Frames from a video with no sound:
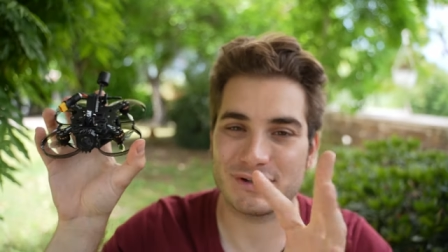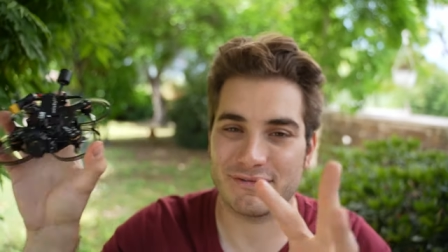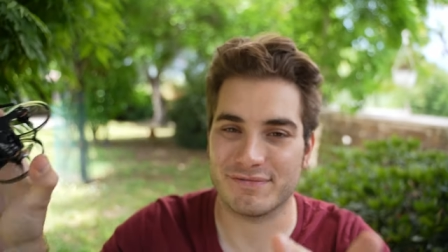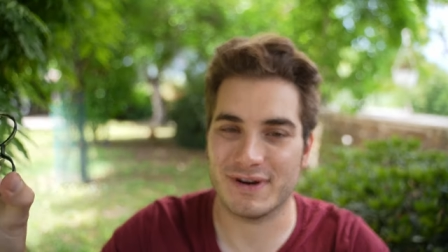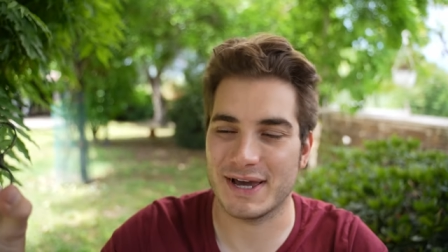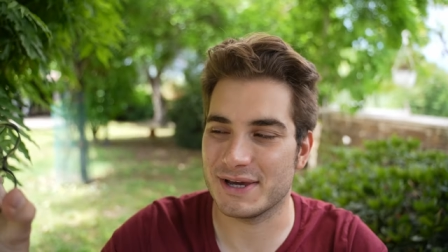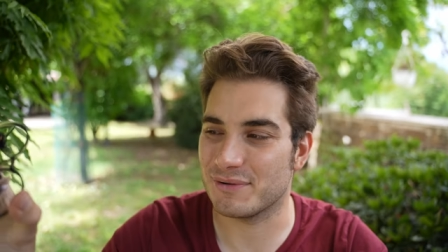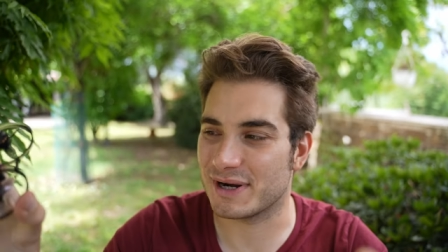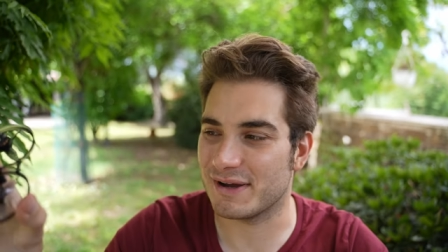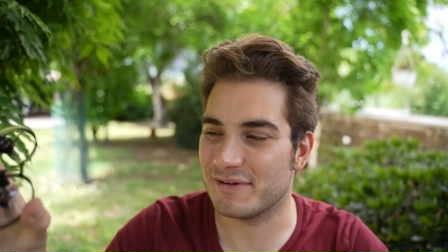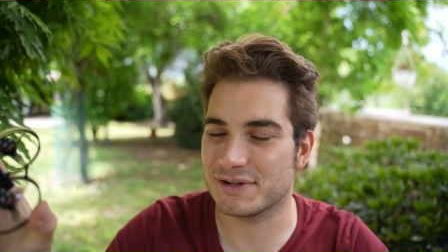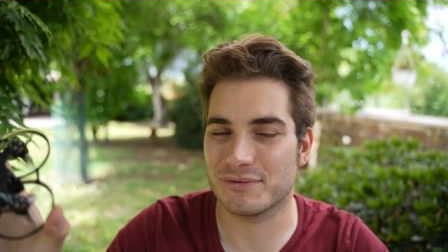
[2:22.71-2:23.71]
you can fly
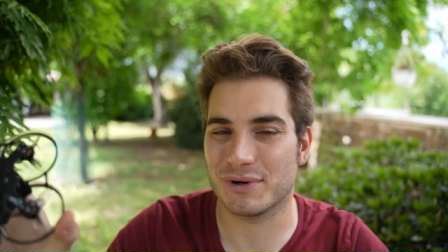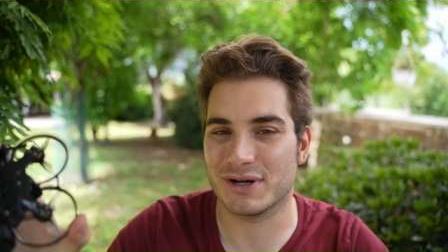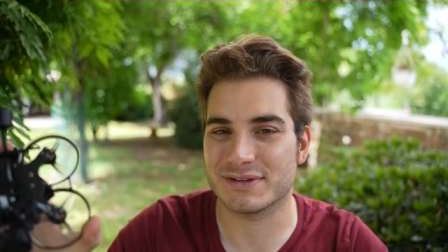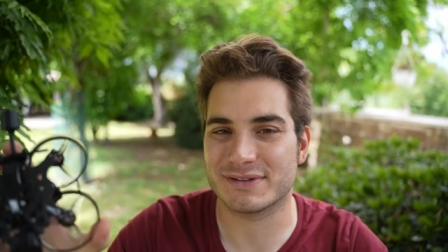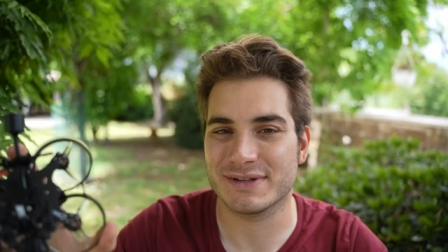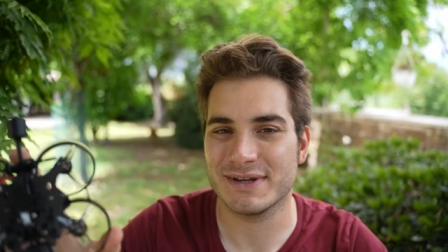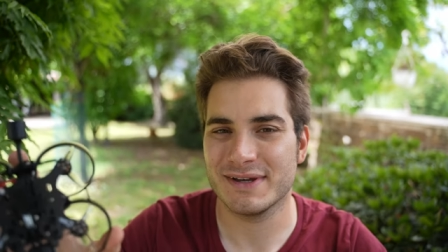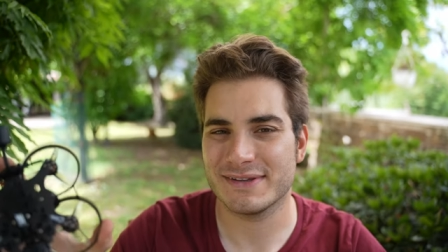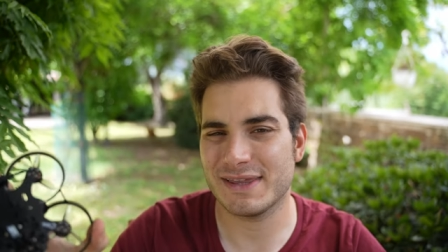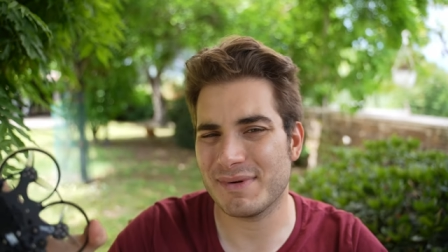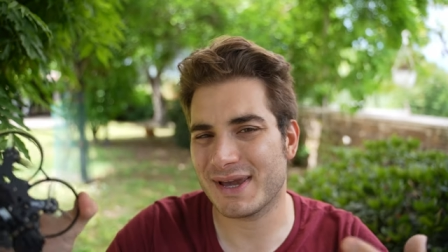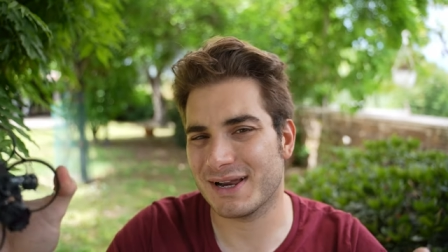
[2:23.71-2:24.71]
wherever you want.
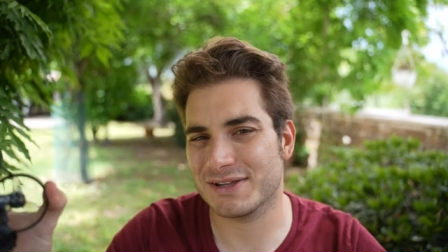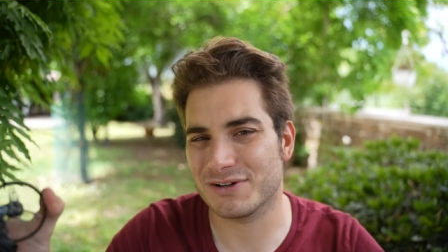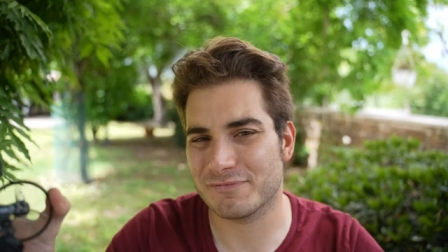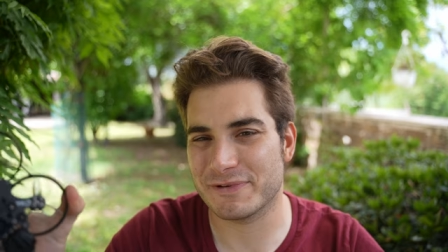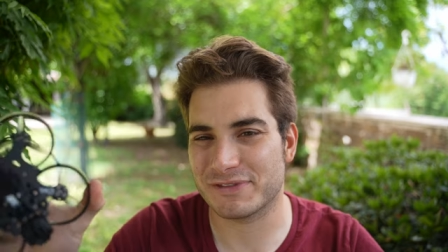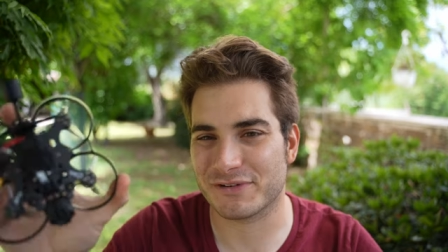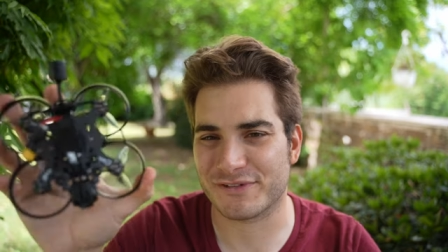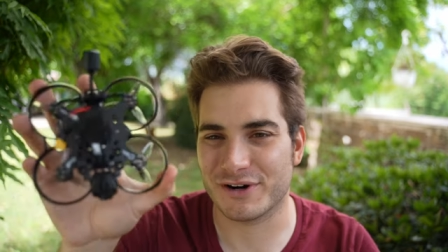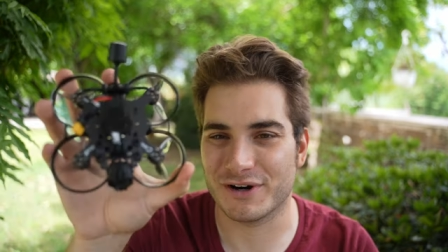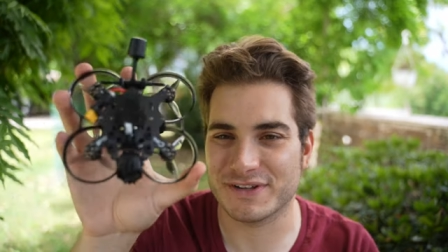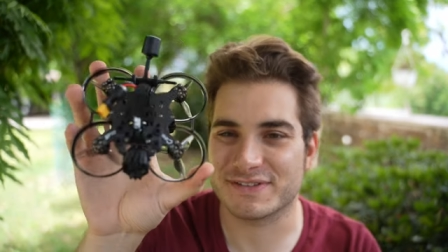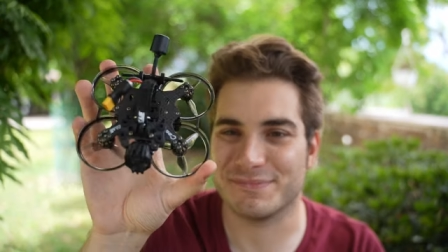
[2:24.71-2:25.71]
They make a little bit of
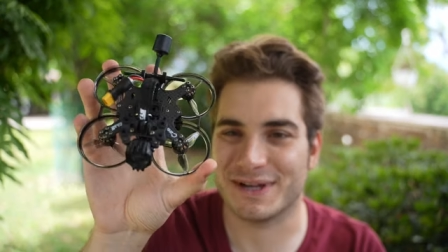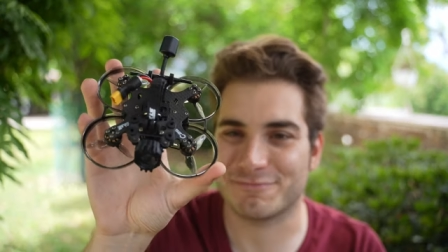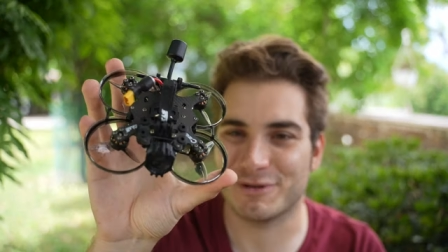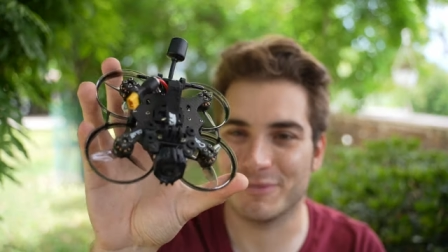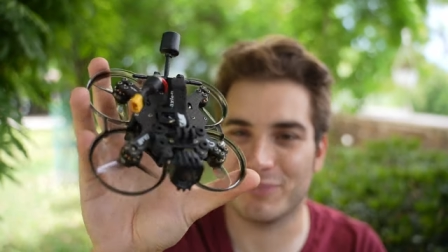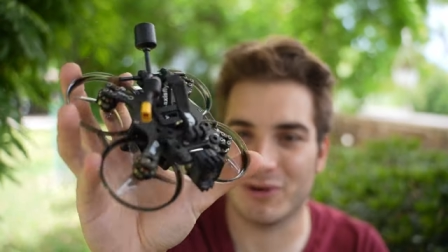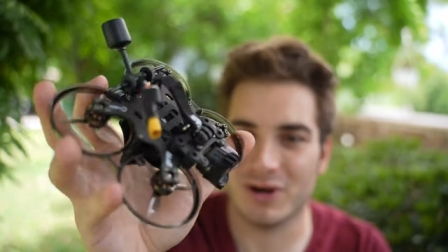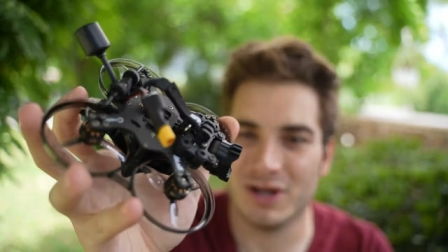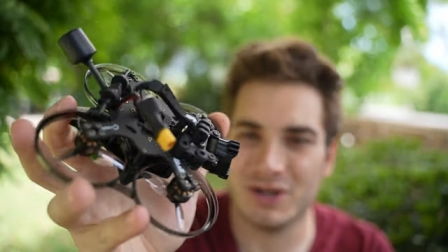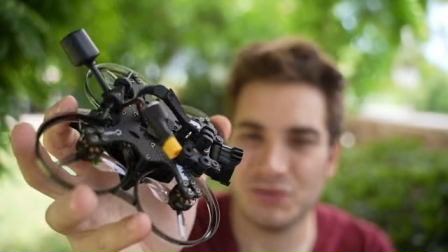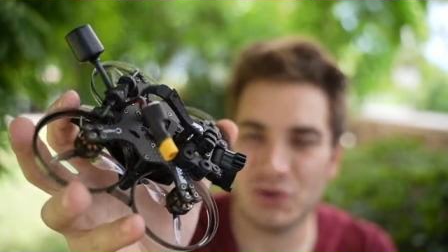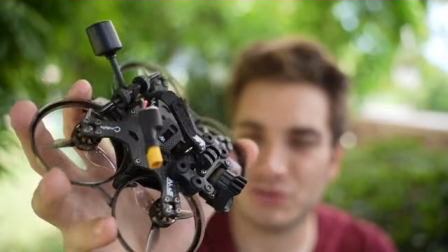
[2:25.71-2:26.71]
noise, but people
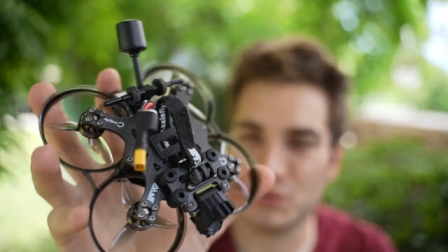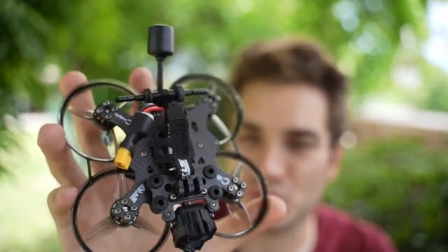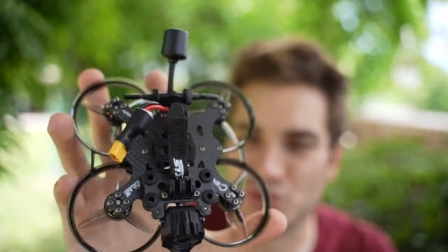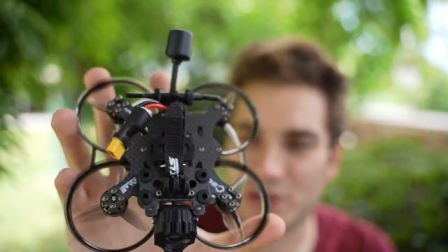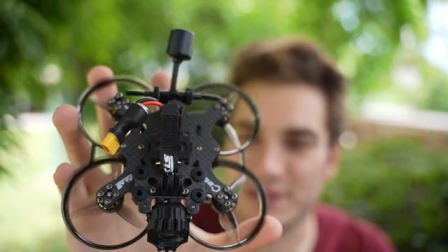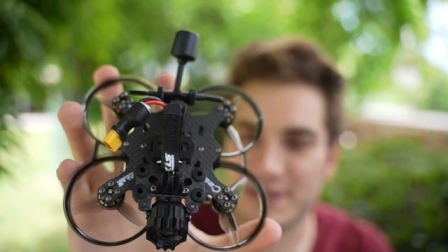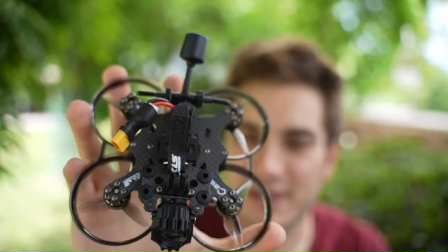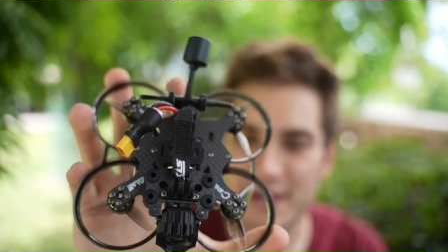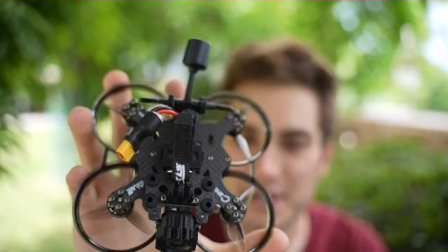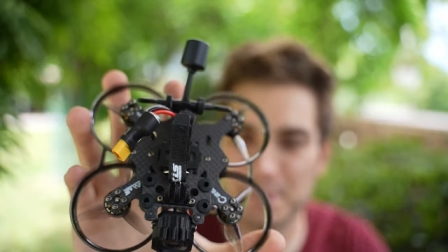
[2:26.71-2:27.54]
don't usually care